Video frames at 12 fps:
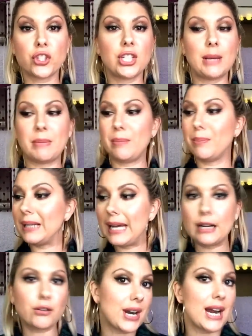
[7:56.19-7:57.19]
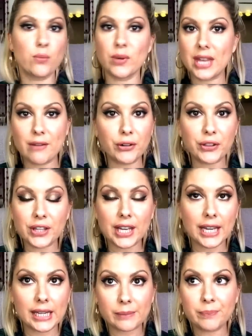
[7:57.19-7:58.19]
She let me play around with
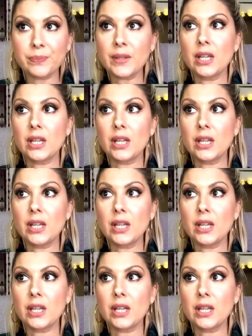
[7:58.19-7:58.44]
everything.